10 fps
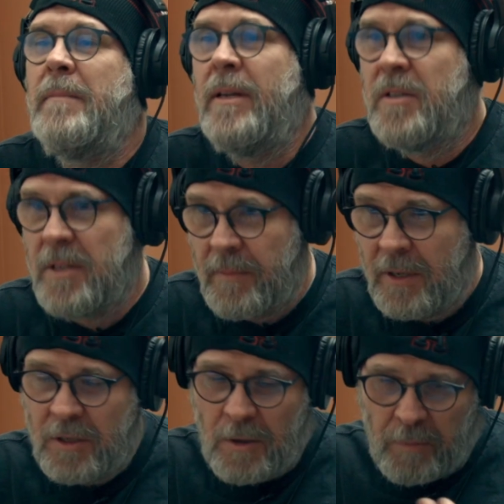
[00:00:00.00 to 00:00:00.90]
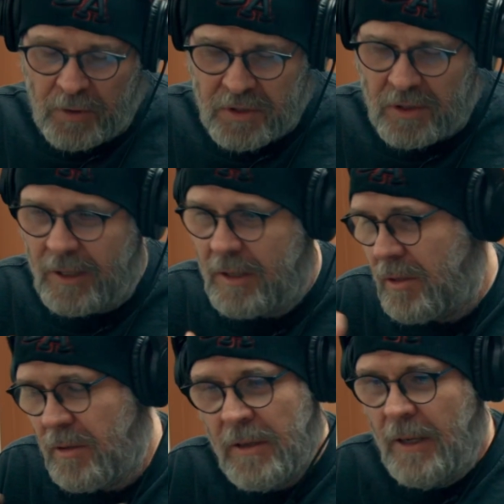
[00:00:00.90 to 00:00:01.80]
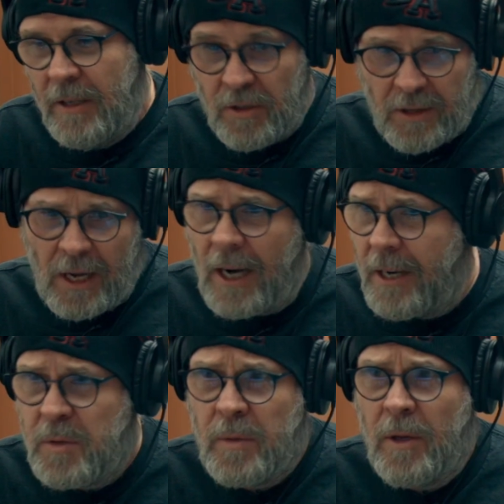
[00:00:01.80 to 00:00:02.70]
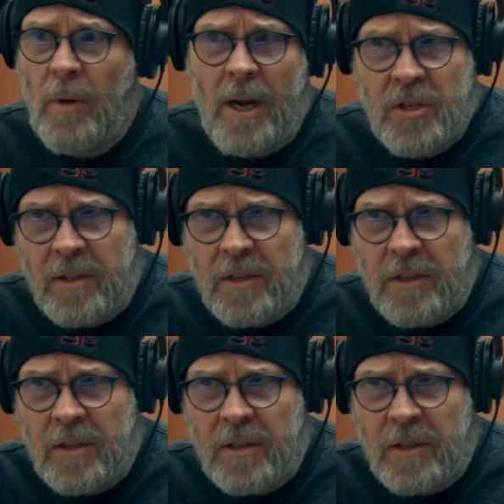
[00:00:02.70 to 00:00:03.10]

mean something to you personally, to the audience when they're watching.